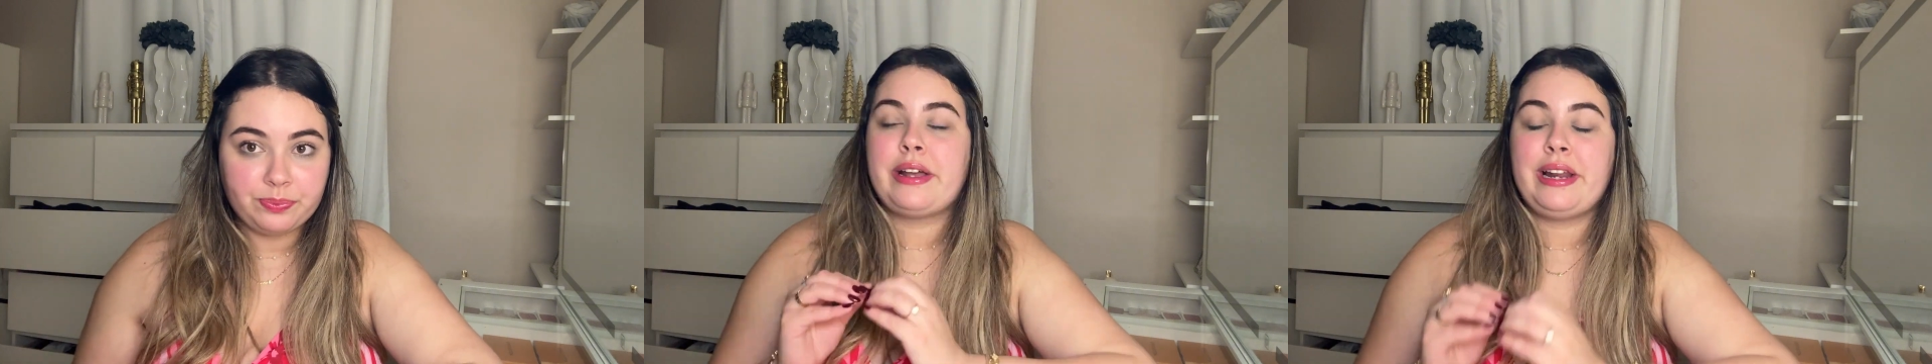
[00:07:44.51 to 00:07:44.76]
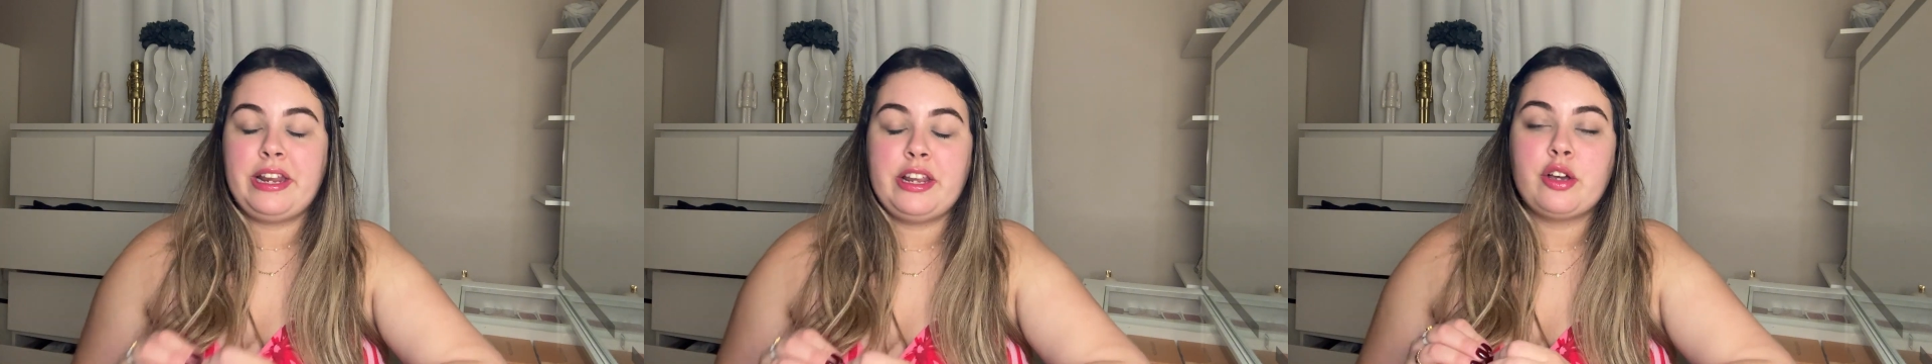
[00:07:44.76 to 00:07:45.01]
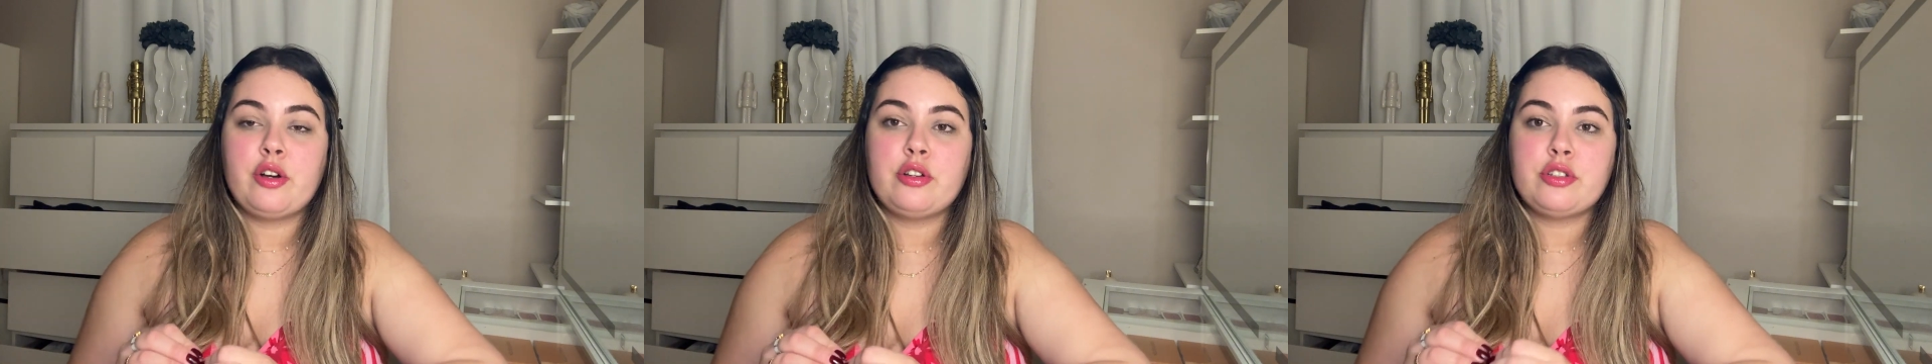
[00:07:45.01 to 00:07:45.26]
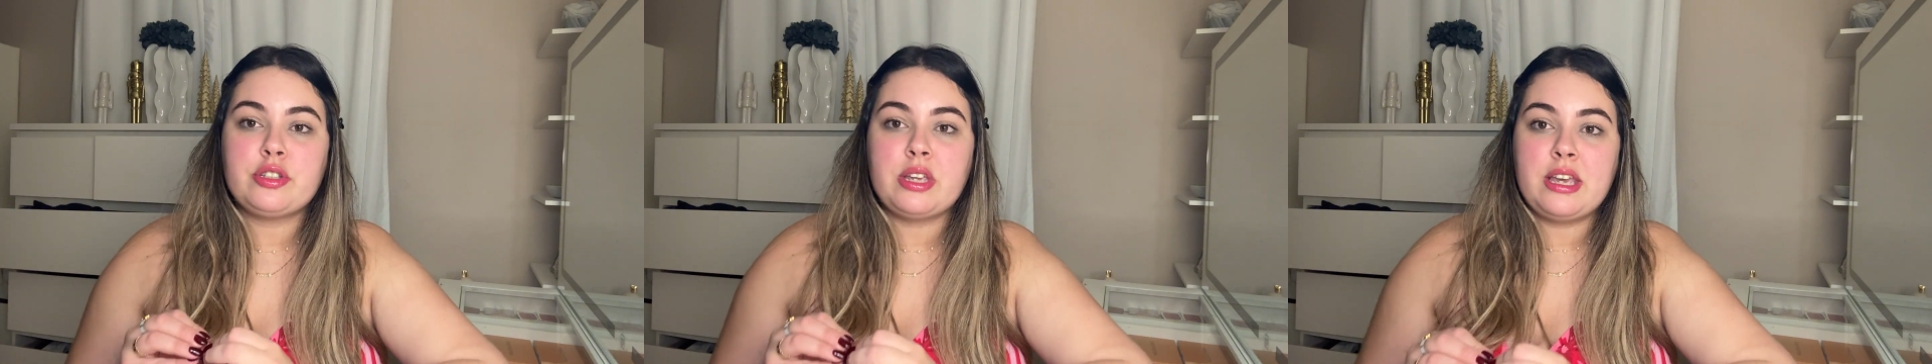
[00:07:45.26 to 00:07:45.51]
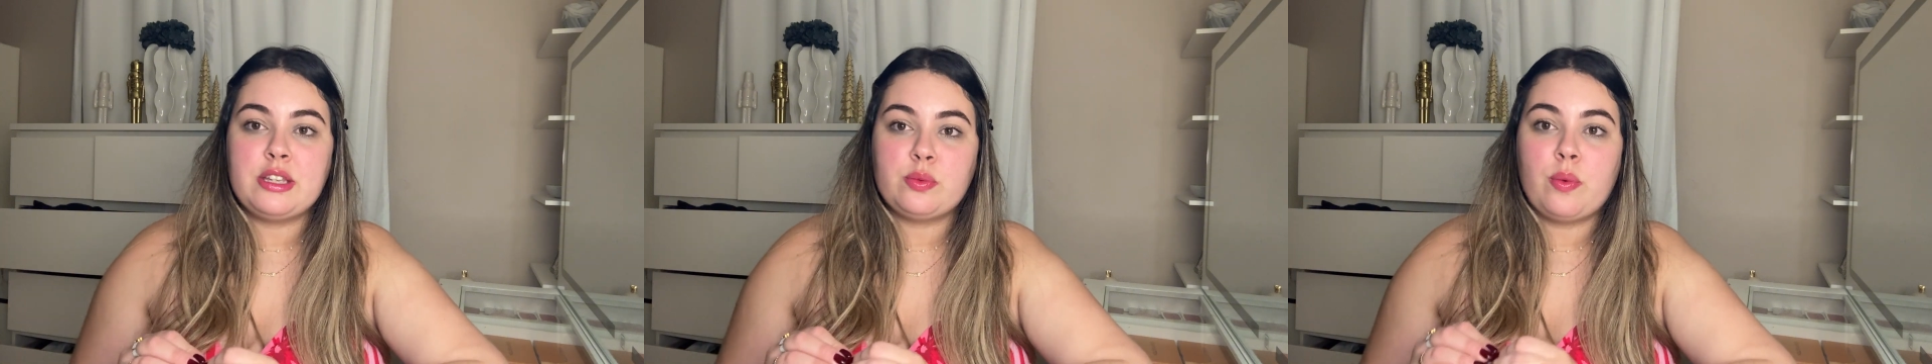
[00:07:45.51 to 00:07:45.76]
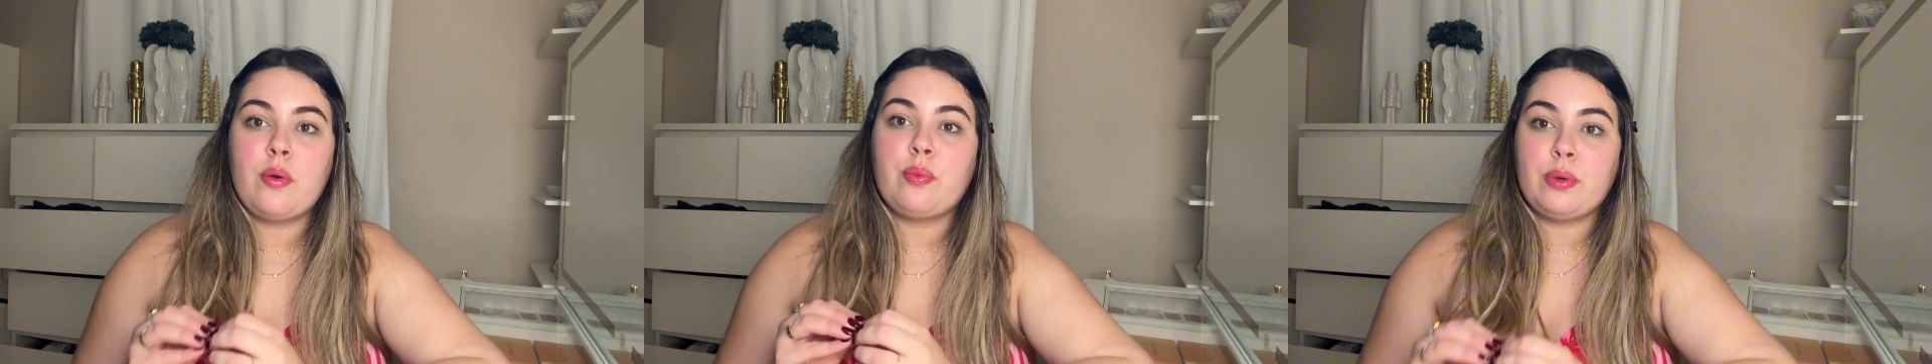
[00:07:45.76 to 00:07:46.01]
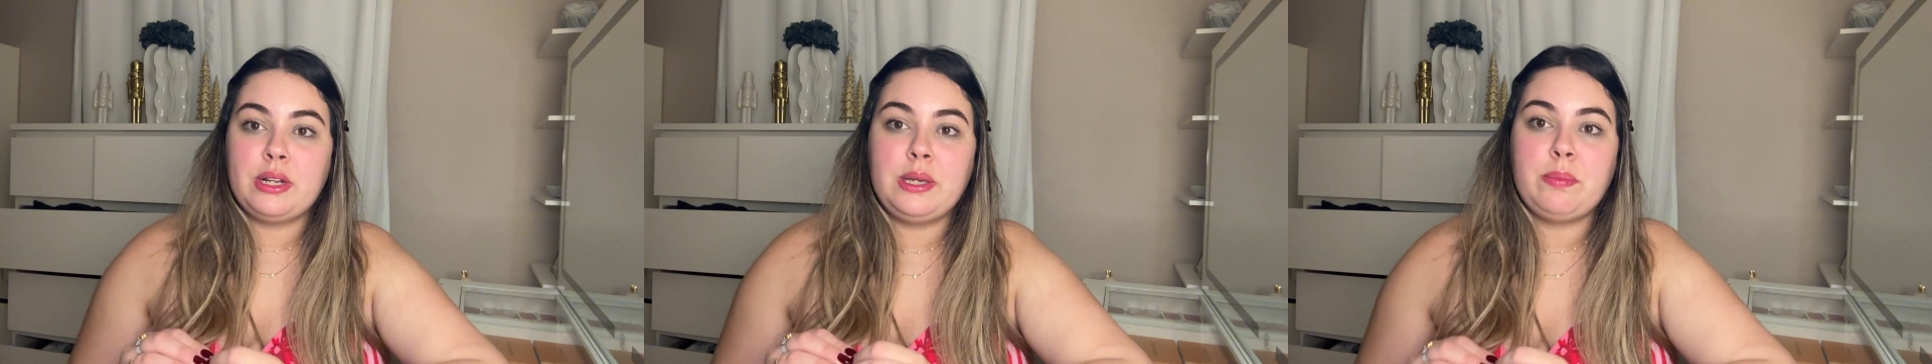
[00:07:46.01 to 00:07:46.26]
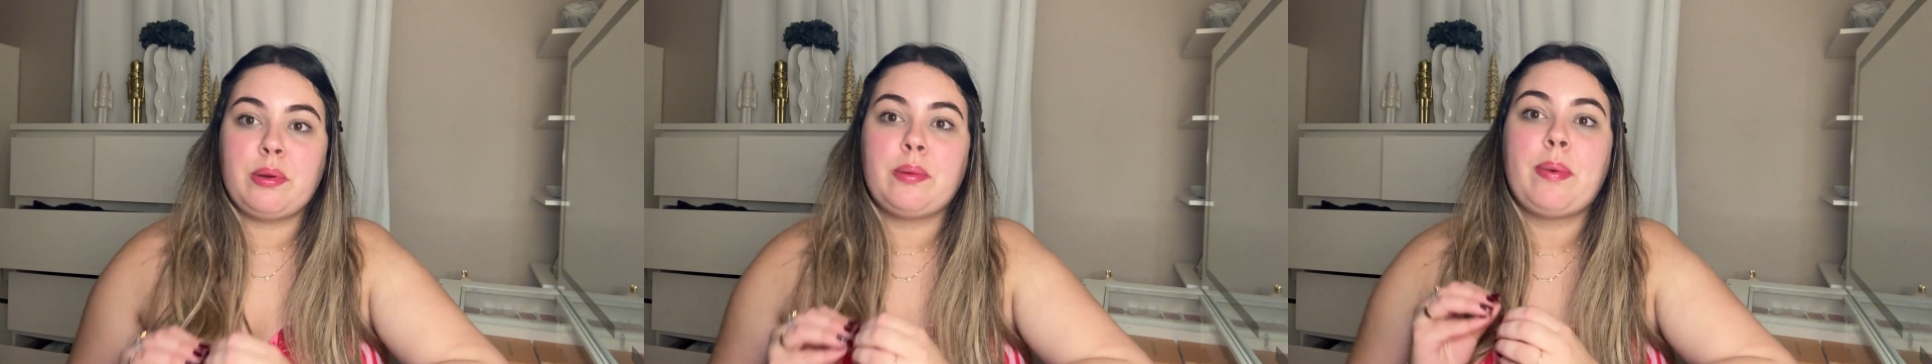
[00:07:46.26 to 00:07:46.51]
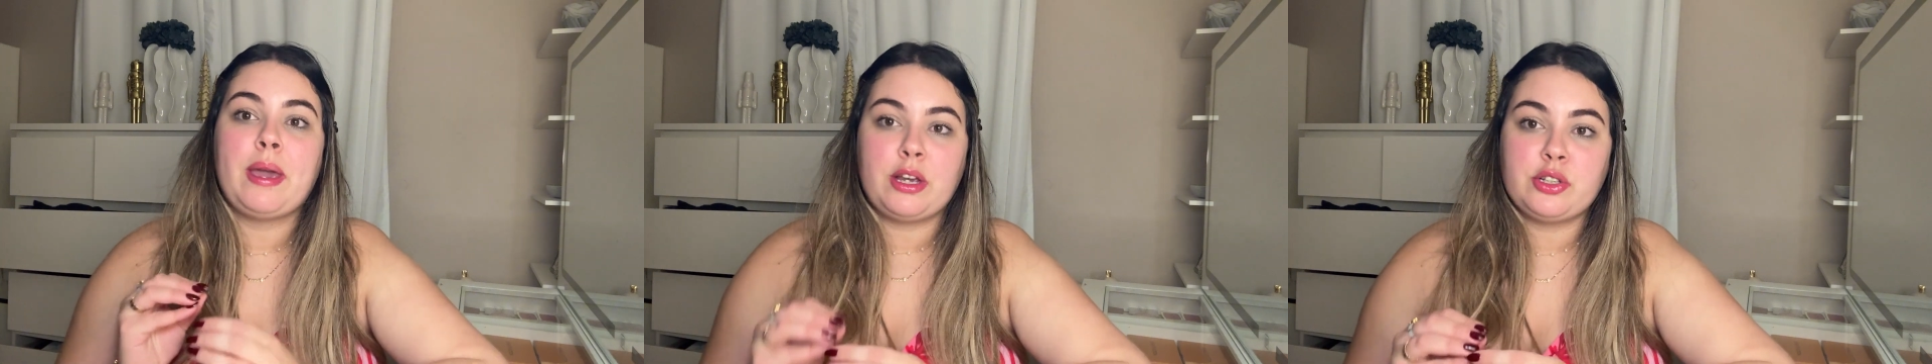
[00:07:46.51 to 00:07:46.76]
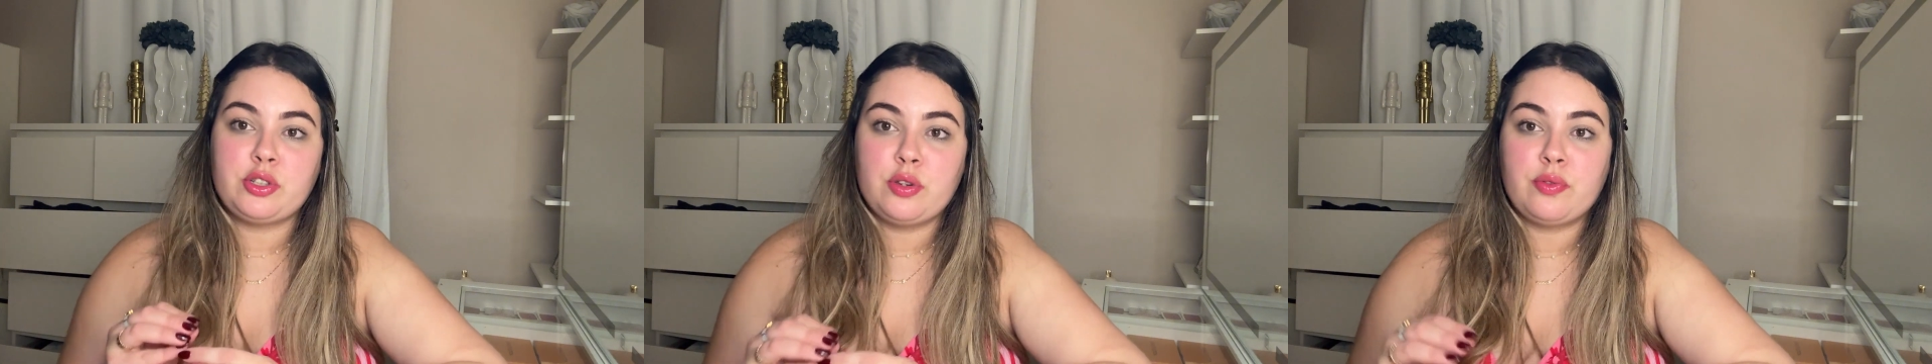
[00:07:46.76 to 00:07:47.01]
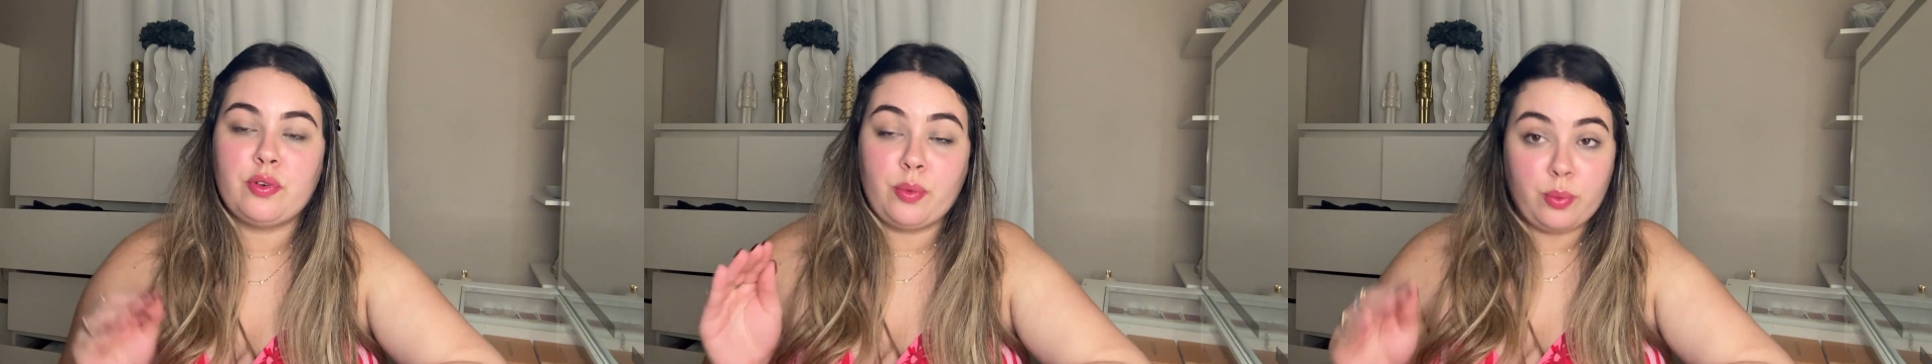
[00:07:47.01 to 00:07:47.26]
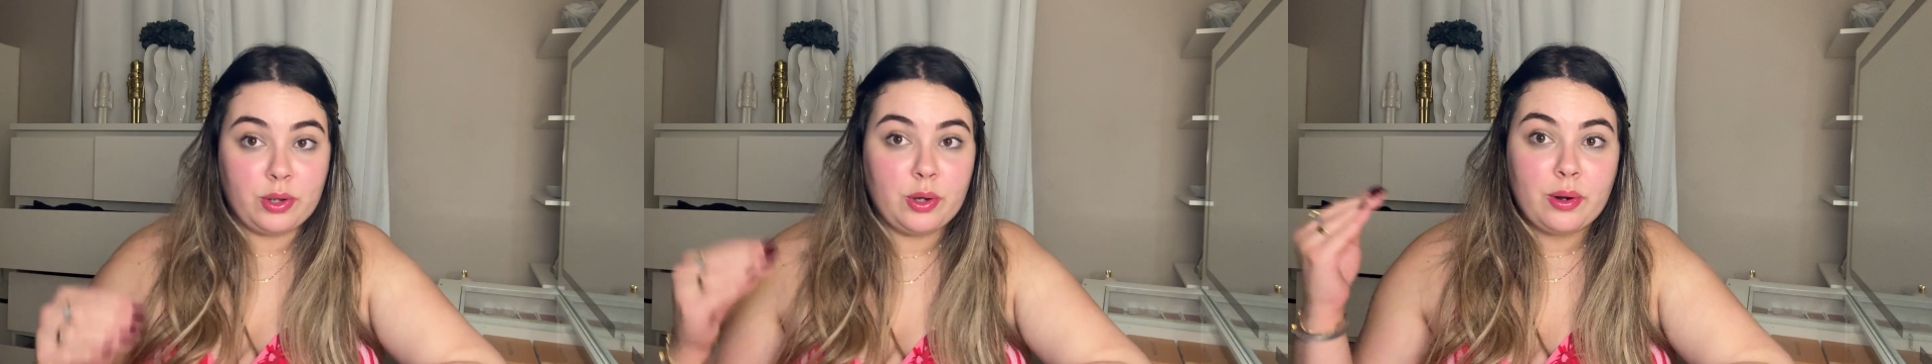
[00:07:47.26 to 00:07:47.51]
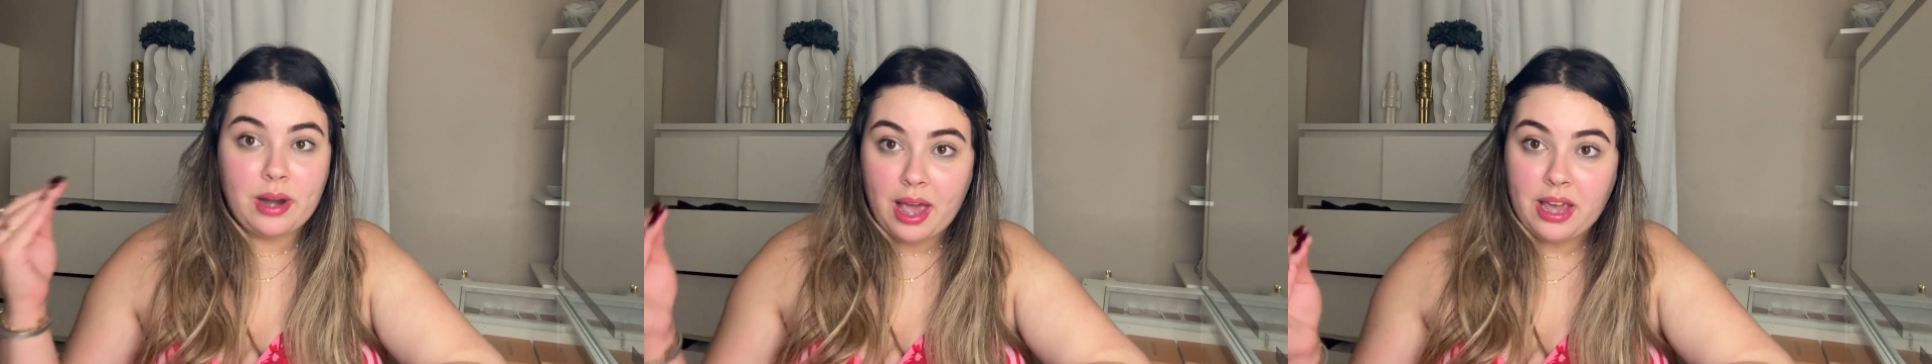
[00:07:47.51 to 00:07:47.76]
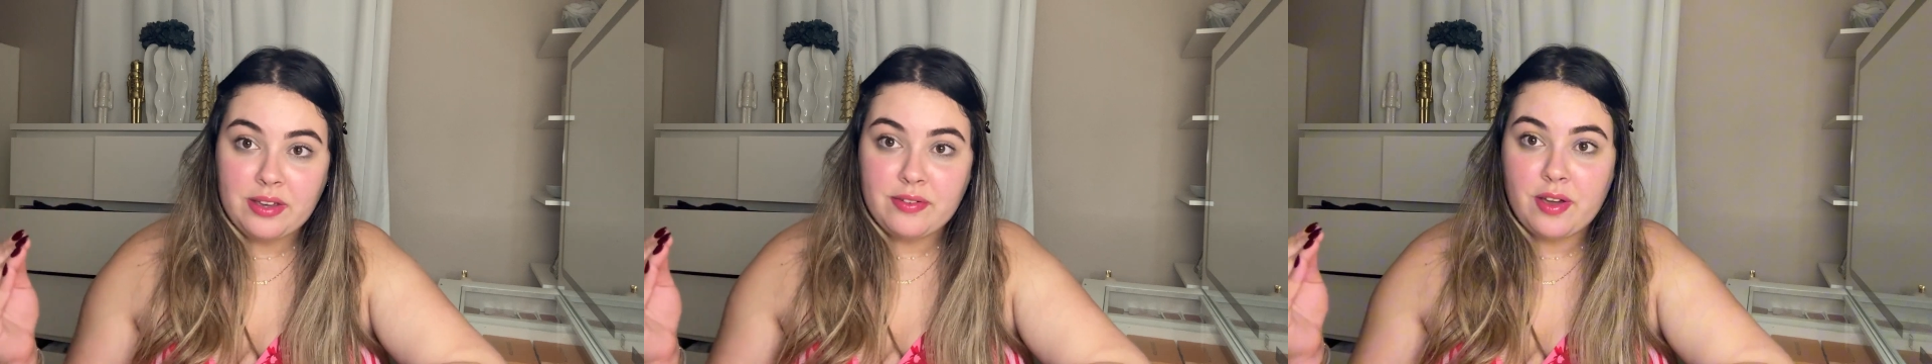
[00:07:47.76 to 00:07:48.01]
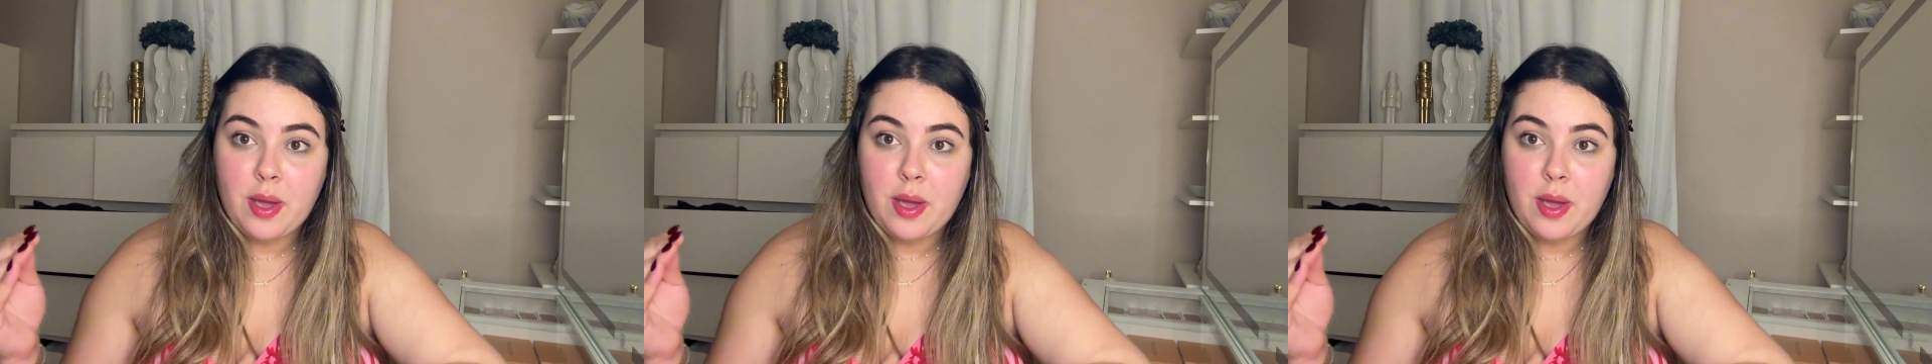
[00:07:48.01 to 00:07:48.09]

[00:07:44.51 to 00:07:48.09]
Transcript: Clinicals is what really prepares you for real life,